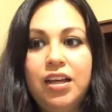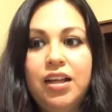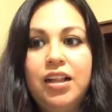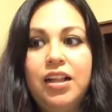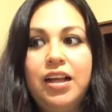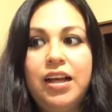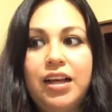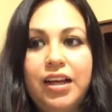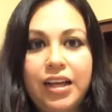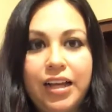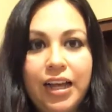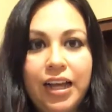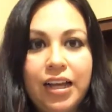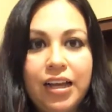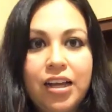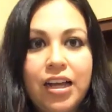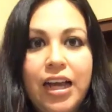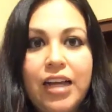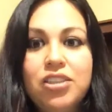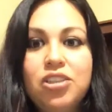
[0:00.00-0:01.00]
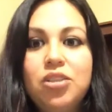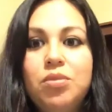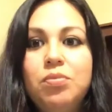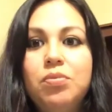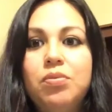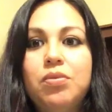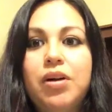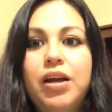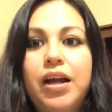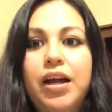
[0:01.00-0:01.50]
I can't catch a
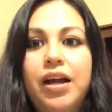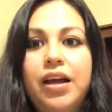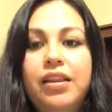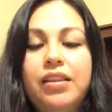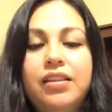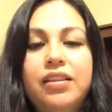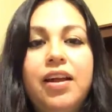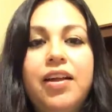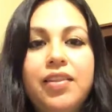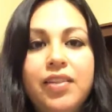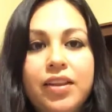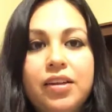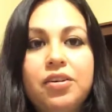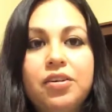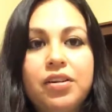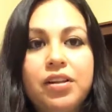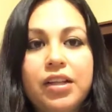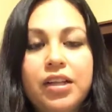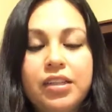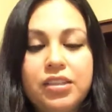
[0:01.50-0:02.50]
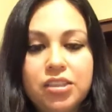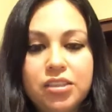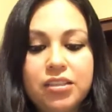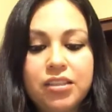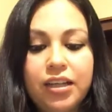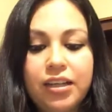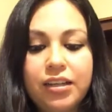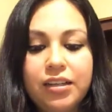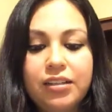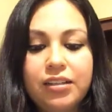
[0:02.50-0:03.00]
breath, not literally, just
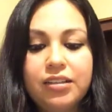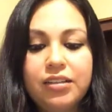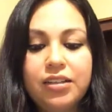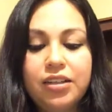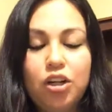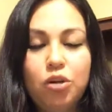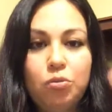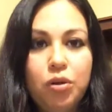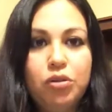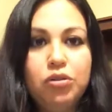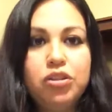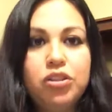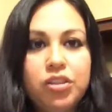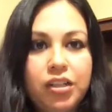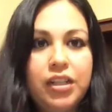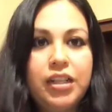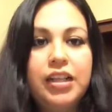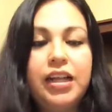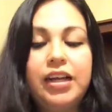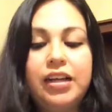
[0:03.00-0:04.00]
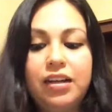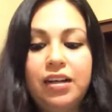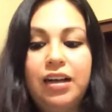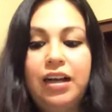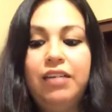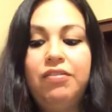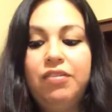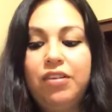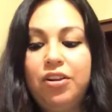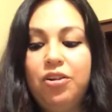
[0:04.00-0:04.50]
like emotionally, like
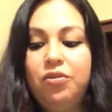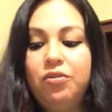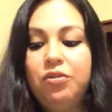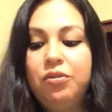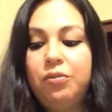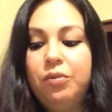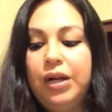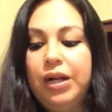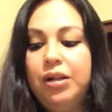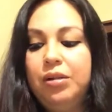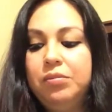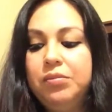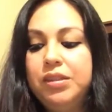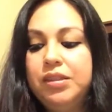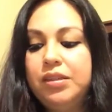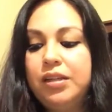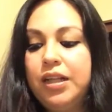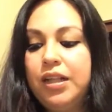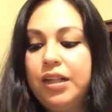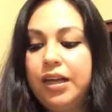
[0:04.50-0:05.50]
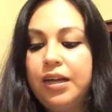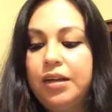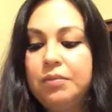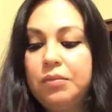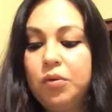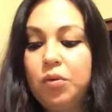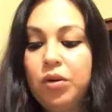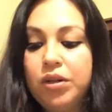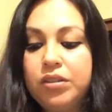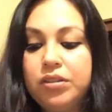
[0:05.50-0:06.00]
I feel overwhelmed and like I'm
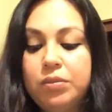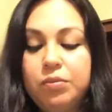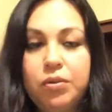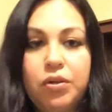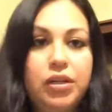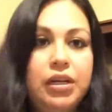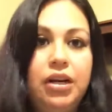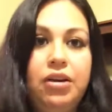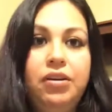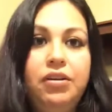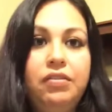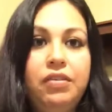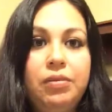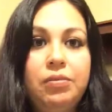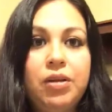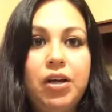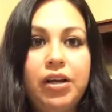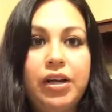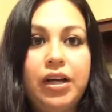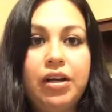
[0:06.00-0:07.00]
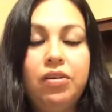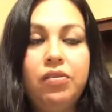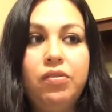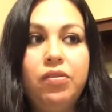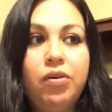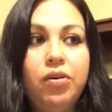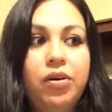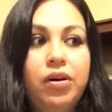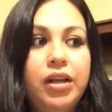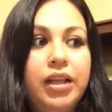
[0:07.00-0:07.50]
going to burn out if I'm not
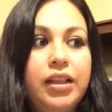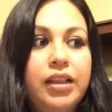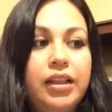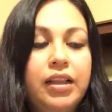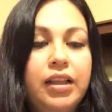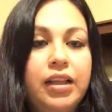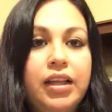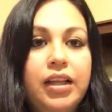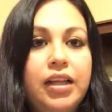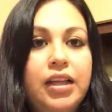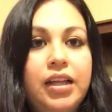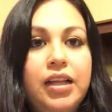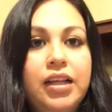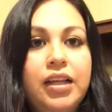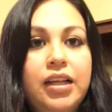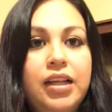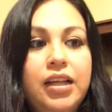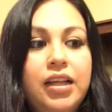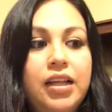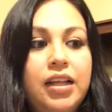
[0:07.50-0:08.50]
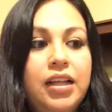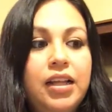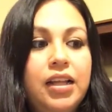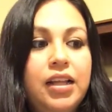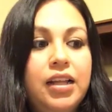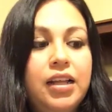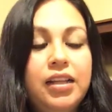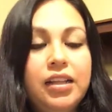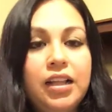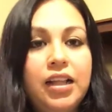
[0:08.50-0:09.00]
careful. And
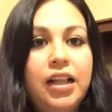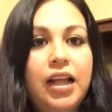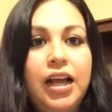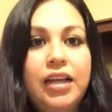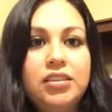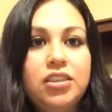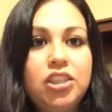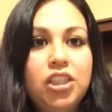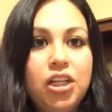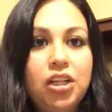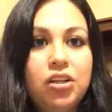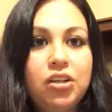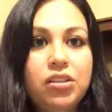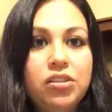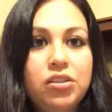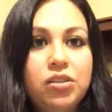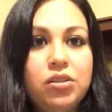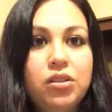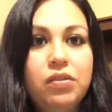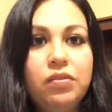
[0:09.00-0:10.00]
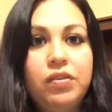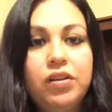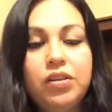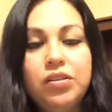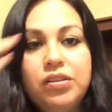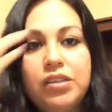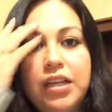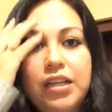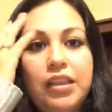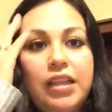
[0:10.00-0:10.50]
in the last year or two, it
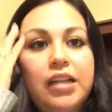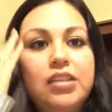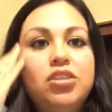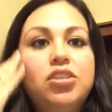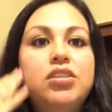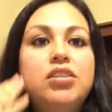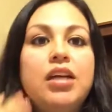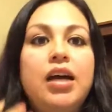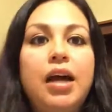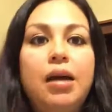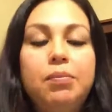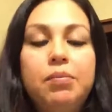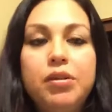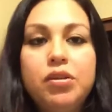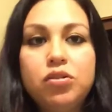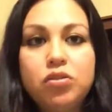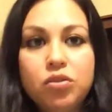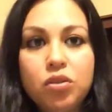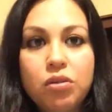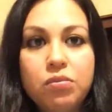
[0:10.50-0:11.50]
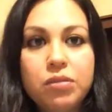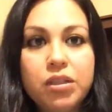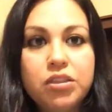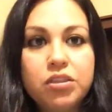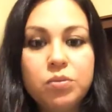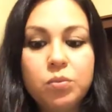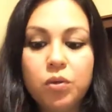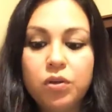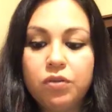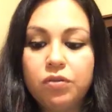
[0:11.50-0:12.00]
feels like that just happens so
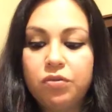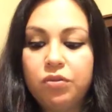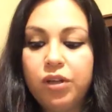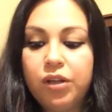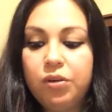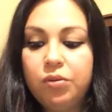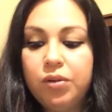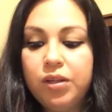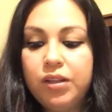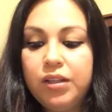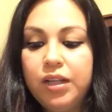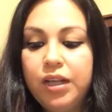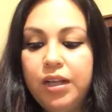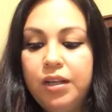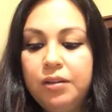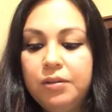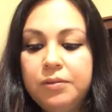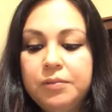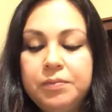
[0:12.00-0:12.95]
much more frequently.